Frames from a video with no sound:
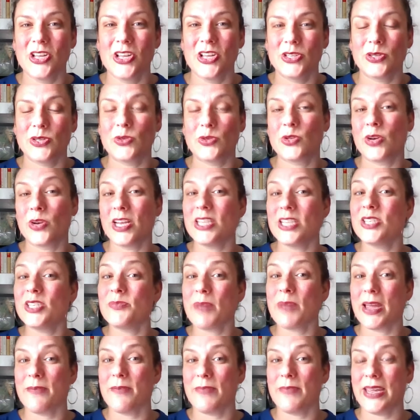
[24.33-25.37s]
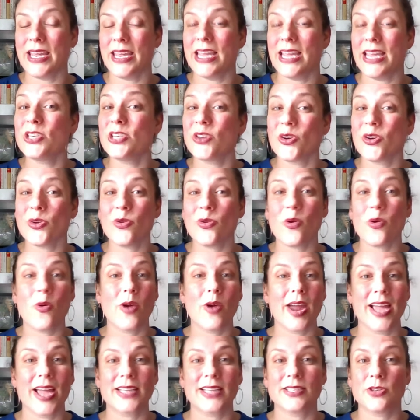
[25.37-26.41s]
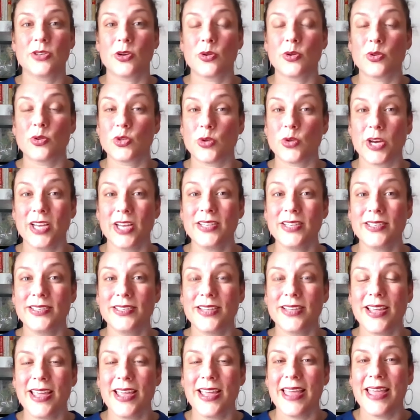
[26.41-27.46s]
So trends might be internal or external trends.